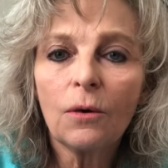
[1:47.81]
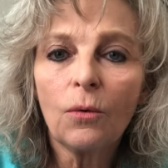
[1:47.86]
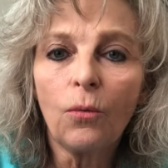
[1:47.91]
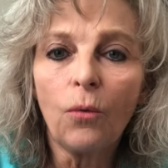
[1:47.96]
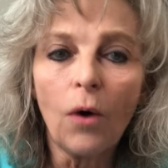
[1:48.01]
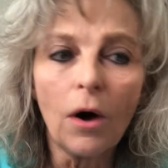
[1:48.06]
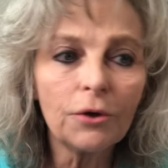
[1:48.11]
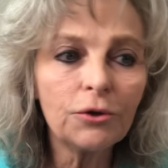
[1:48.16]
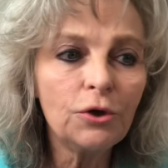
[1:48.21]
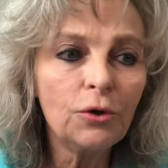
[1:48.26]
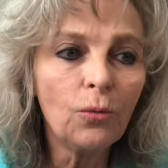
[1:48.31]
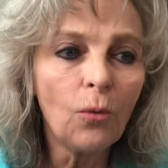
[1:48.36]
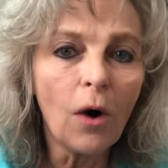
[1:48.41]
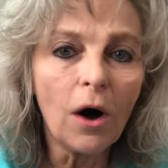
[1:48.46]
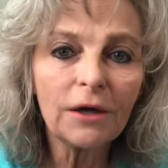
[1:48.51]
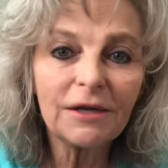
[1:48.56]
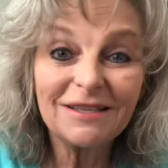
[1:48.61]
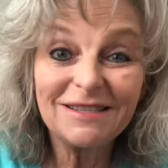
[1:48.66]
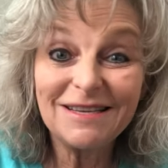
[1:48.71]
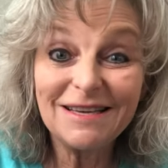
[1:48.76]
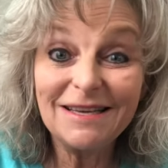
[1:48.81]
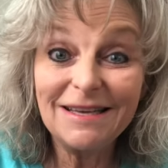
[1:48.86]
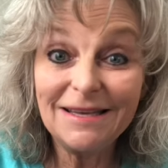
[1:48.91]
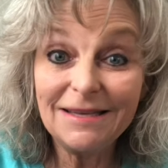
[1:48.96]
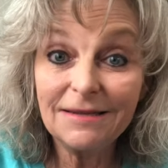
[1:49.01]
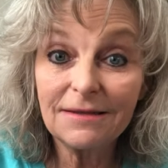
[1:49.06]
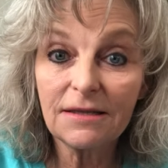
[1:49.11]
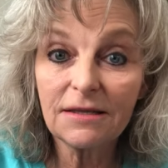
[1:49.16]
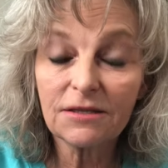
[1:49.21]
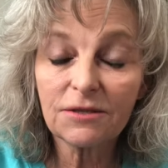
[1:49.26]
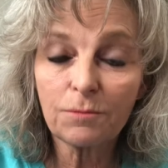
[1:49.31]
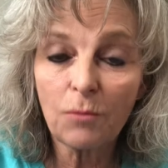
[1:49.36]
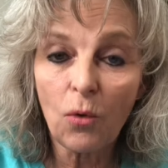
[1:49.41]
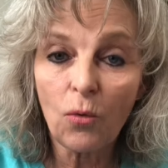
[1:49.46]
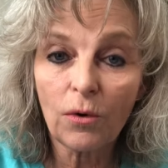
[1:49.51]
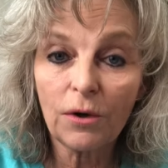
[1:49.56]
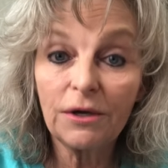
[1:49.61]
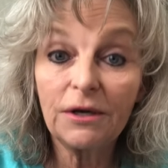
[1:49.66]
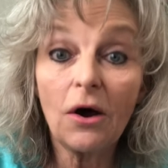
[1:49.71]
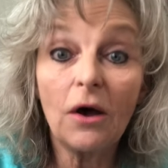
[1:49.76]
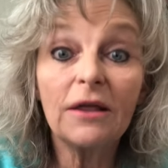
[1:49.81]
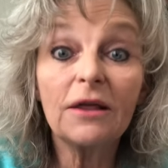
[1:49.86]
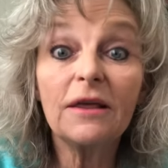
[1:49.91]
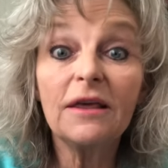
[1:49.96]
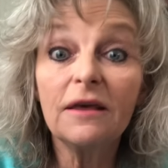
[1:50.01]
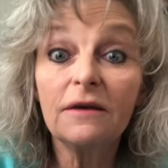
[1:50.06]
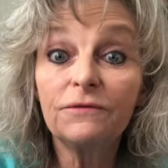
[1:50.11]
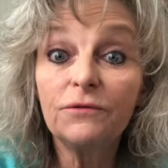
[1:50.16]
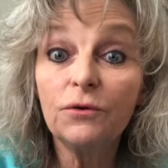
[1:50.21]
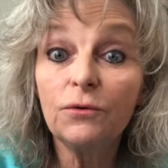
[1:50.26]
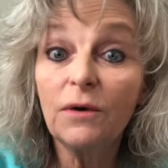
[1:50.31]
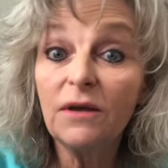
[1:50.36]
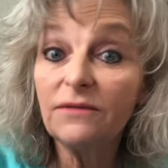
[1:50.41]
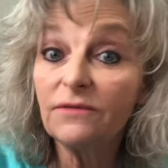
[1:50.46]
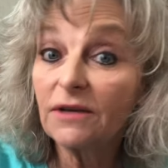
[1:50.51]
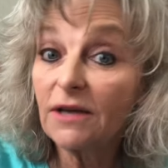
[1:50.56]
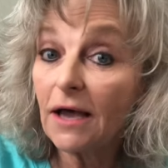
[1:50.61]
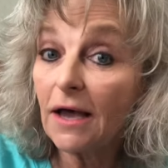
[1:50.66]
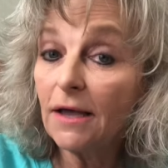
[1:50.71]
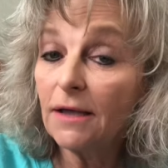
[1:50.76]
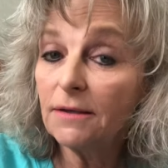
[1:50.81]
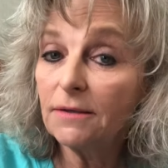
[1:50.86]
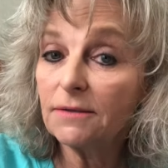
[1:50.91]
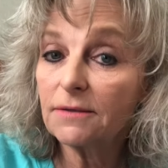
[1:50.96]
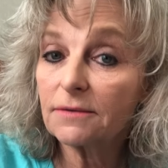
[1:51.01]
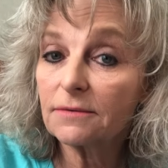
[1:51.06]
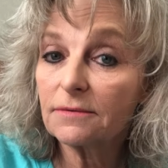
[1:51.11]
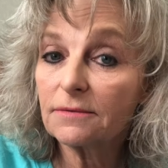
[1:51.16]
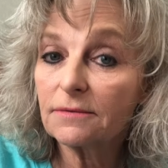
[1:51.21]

what you wanted to eat this morning, if you even ate.